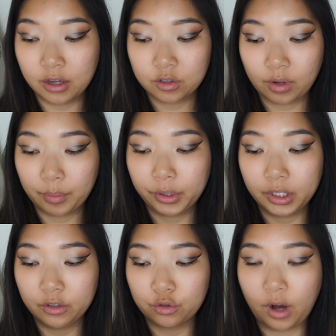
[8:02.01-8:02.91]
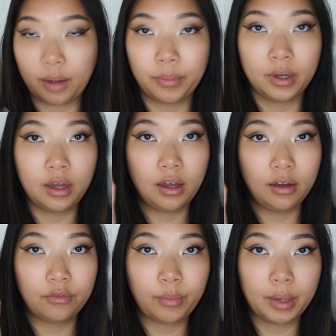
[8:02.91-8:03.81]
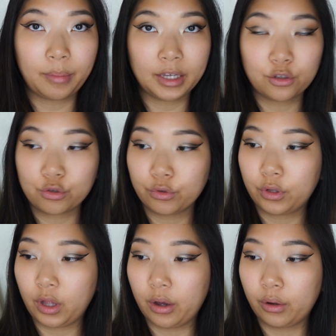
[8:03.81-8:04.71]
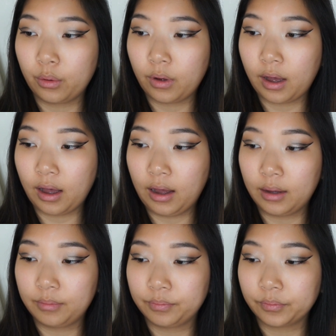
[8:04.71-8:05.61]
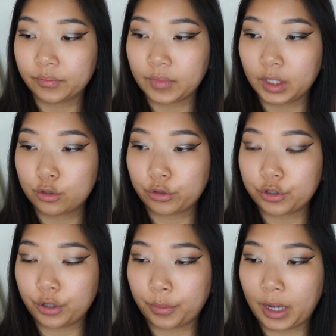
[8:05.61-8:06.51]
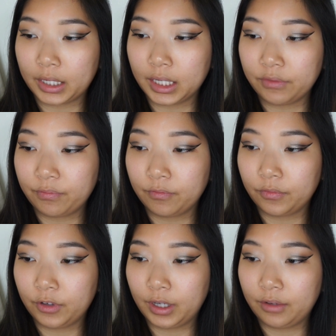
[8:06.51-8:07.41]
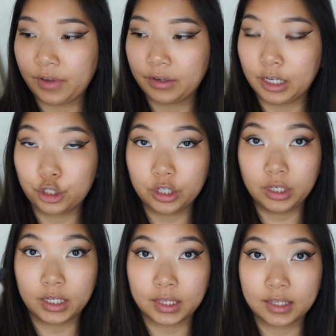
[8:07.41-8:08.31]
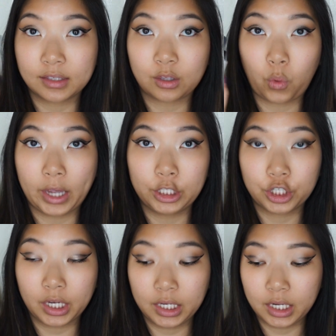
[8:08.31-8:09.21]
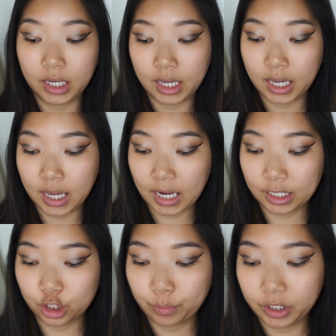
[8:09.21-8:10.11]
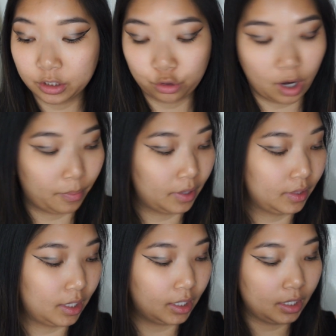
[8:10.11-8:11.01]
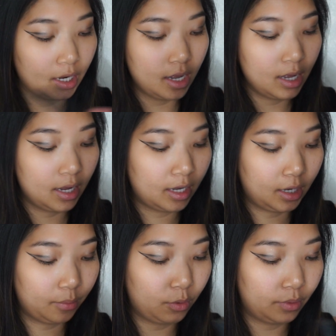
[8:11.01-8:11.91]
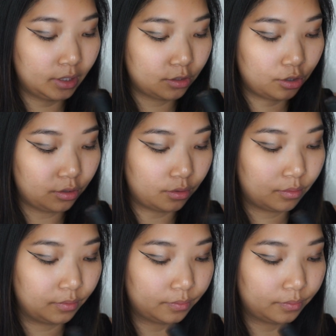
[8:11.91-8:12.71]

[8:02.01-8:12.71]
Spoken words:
so I put a drop of my Maestro Glow Giorgio Armani foundation, and this is the white shade. I just put a drop on there, and I'm going to